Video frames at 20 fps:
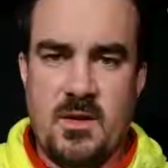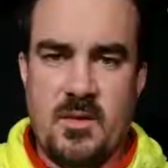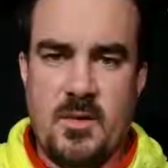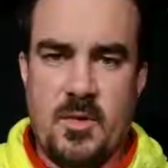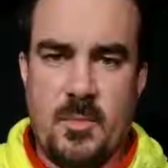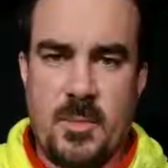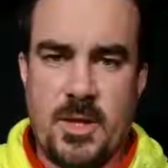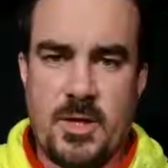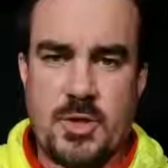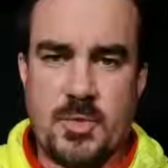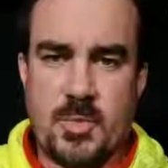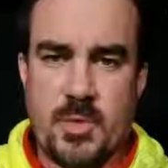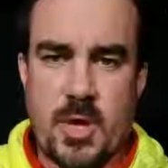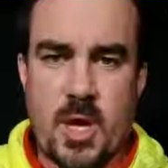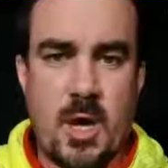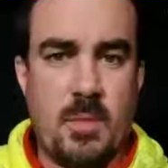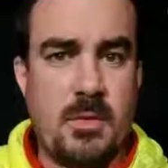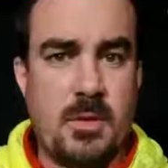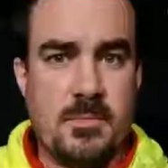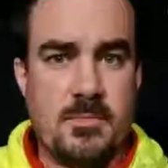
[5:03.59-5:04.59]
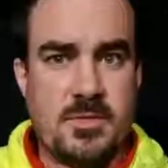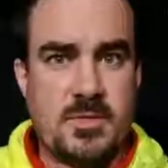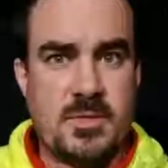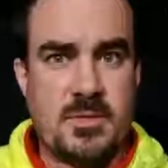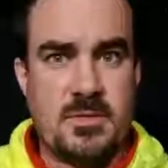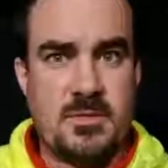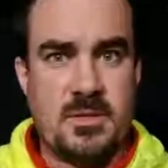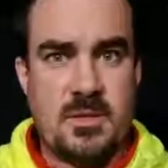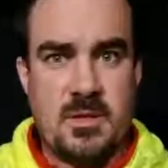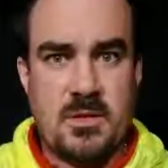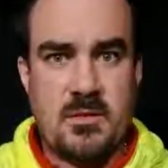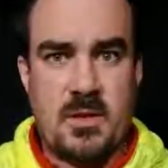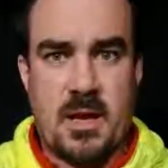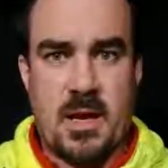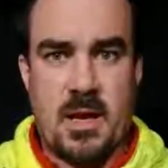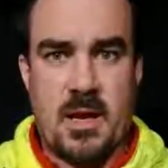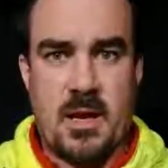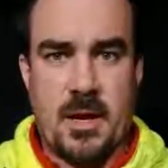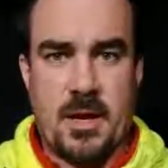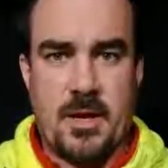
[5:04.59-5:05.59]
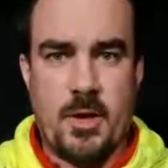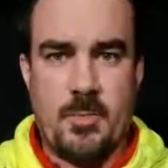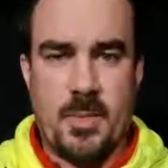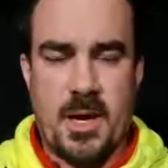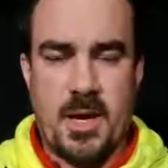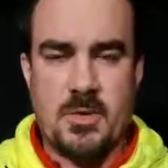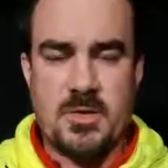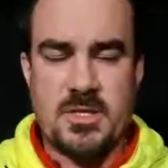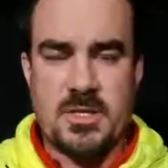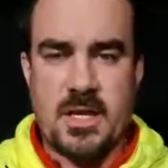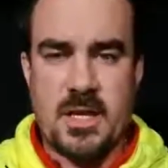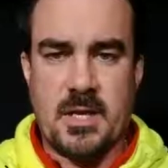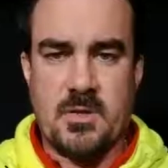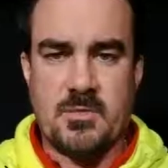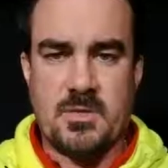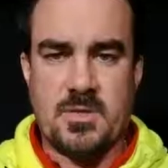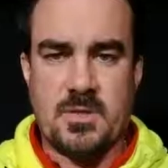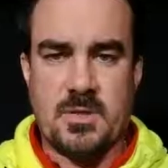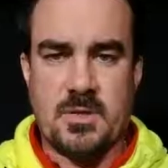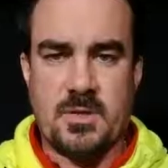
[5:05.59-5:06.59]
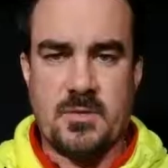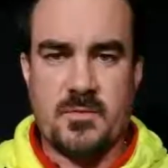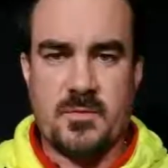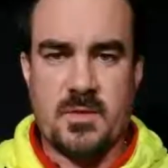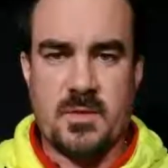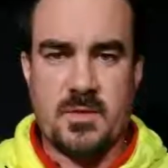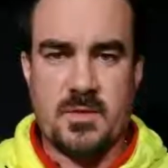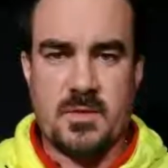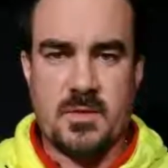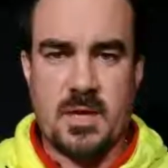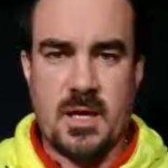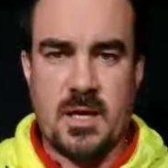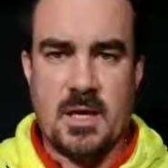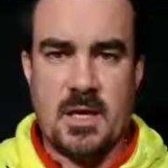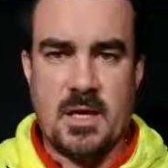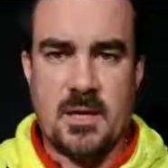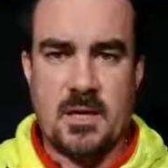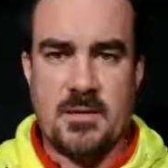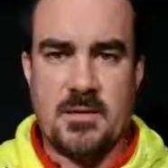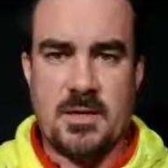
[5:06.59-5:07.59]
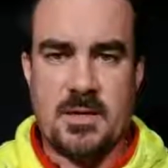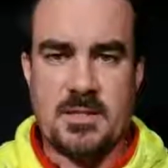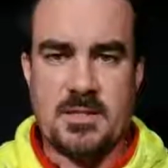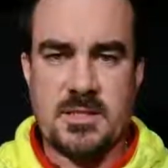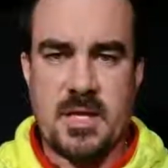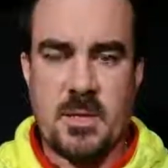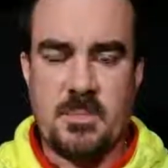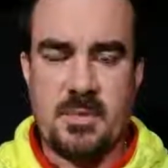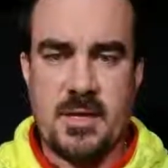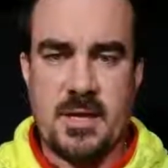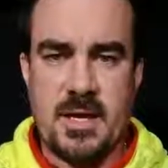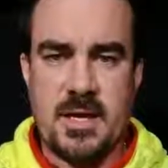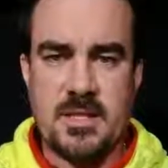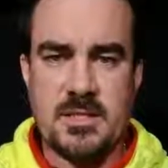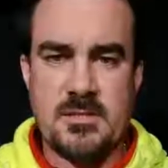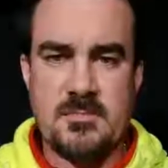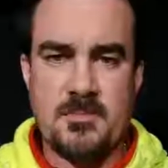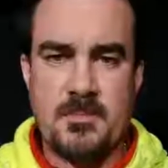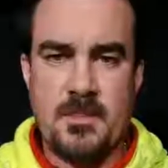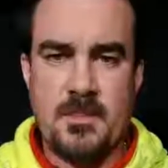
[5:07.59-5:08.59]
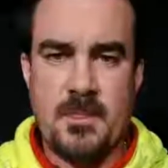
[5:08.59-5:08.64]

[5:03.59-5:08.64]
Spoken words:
No major problems. I hear power is getting resolved in the next couple of days.